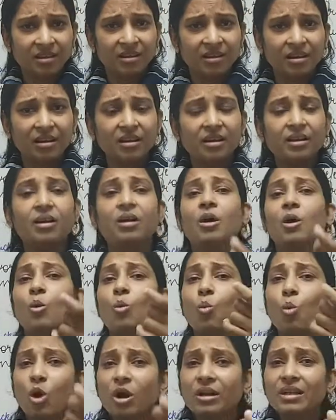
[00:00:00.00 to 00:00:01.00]
Clear?
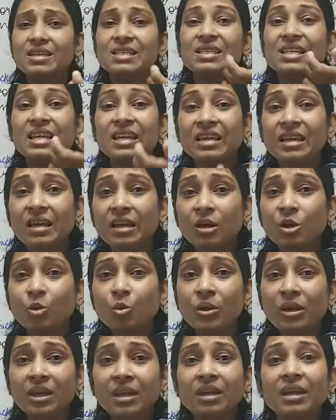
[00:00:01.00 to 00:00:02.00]
What is singing
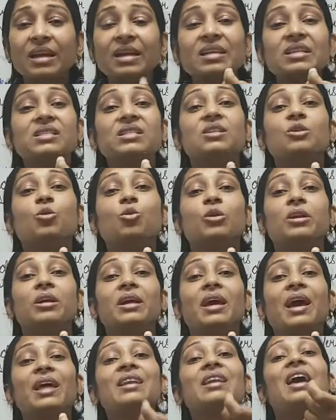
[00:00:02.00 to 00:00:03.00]
doing? It is denoting
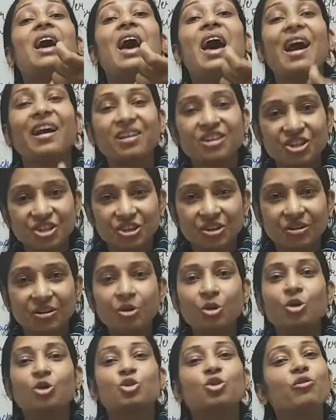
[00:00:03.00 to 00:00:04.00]
an
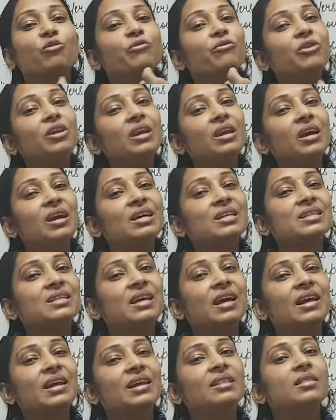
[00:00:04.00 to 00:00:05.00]
action. So we
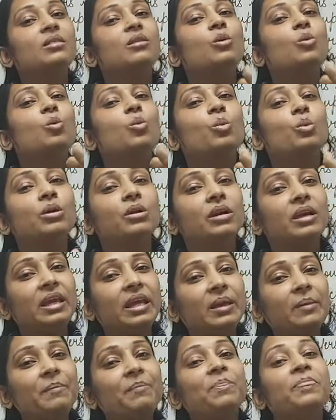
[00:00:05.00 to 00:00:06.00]
assign the
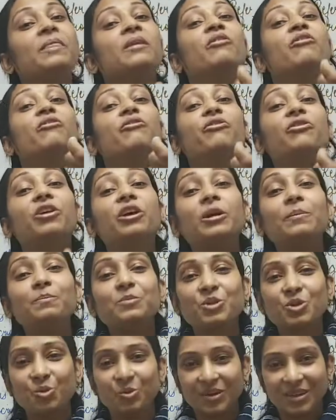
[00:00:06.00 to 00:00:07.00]
name
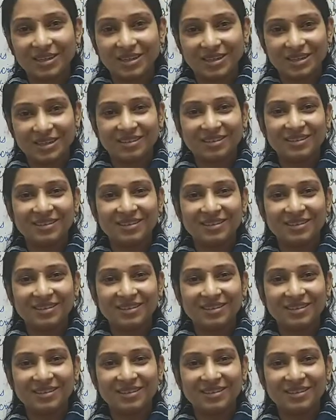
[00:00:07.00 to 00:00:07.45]
verb to it.